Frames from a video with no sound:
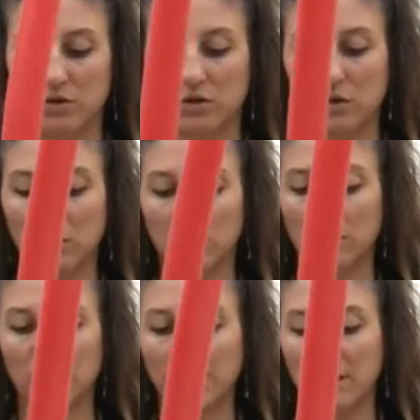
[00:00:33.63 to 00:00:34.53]
two,
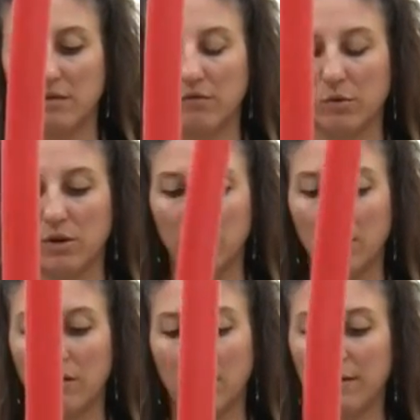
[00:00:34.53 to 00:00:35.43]
three, four,
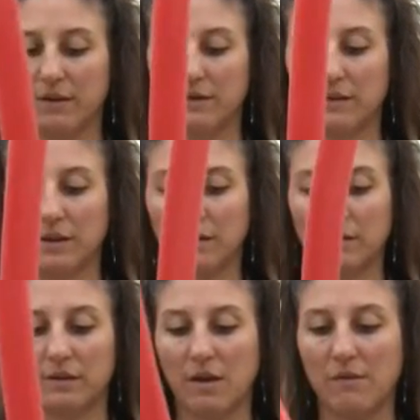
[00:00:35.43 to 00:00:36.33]
five, six,
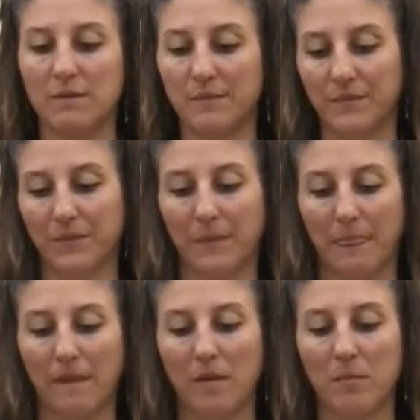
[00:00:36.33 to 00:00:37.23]
seven.
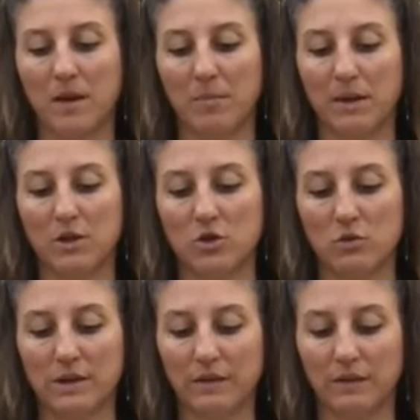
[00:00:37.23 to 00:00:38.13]
Make a pinch
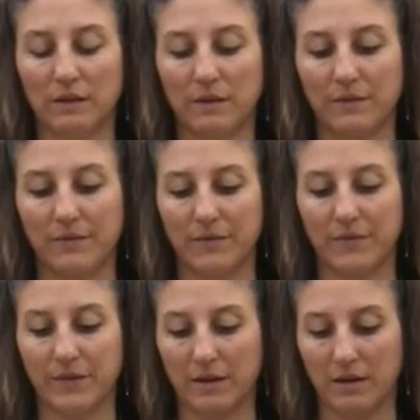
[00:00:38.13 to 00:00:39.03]
twist.
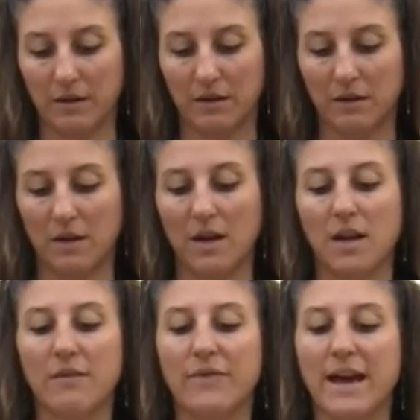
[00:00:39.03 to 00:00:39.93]

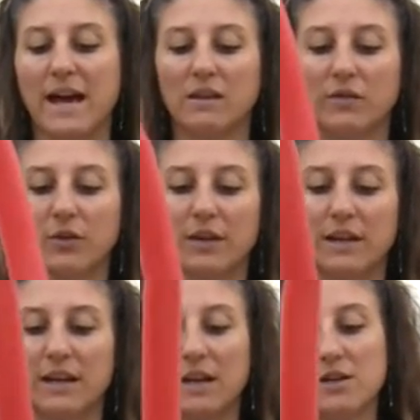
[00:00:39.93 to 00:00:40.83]
If that's for a
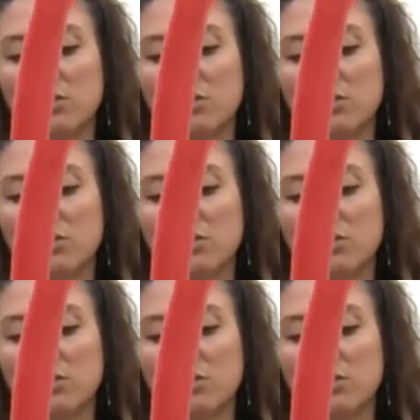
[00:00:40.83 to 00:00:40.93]
kid, I